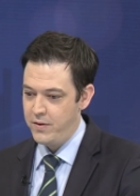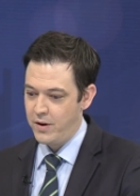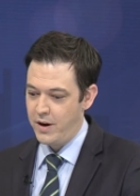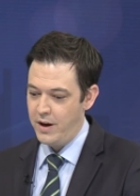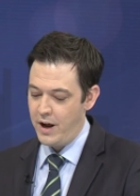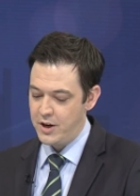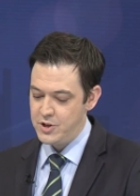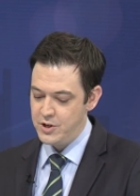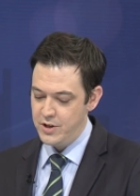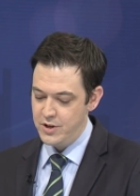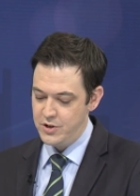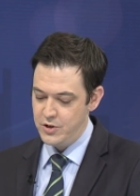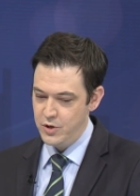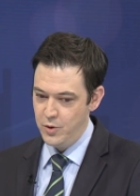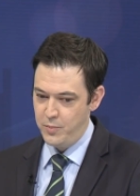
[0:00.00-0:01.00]
your connection
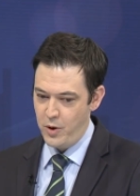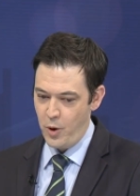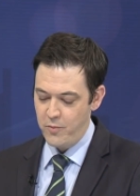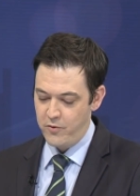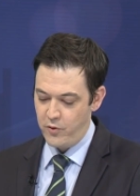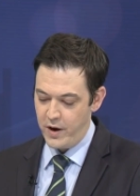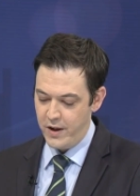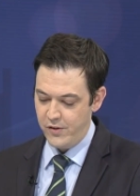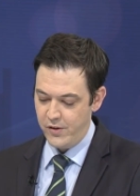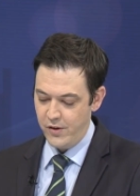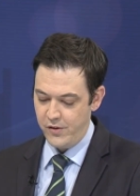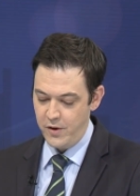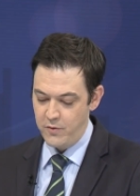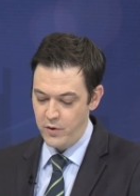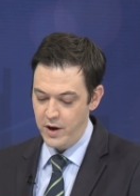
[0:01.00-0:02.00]
to Pope
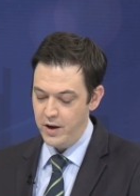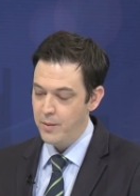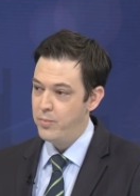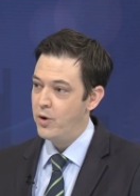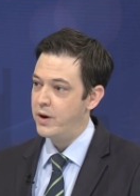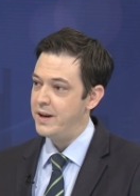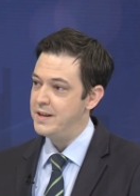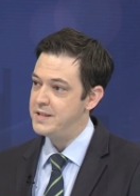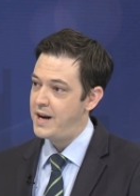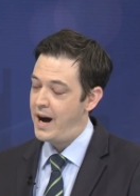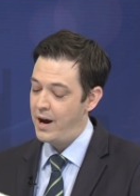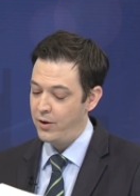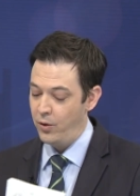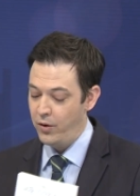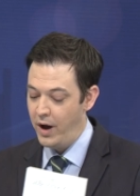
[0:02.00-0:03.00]
Francis. You've written a book
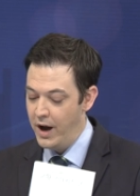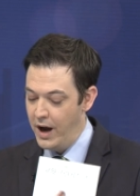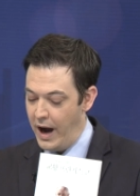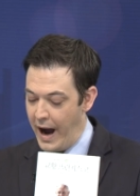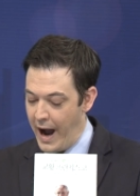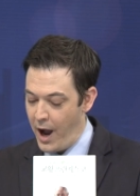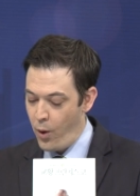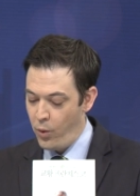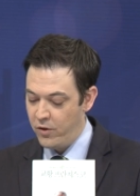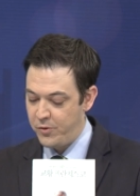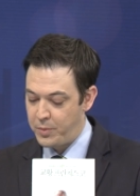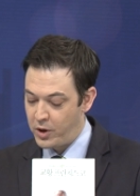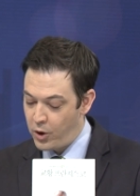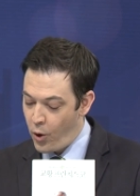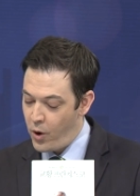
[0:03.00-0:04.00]
entitled I Was
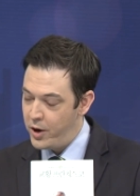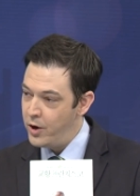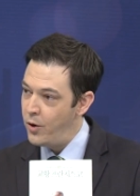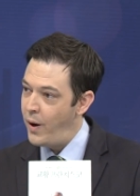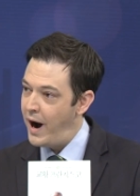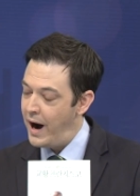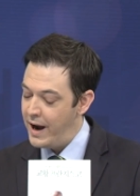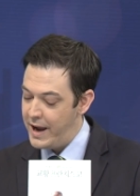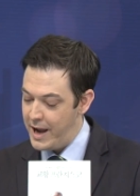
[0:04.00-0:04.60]
Bergoglio, I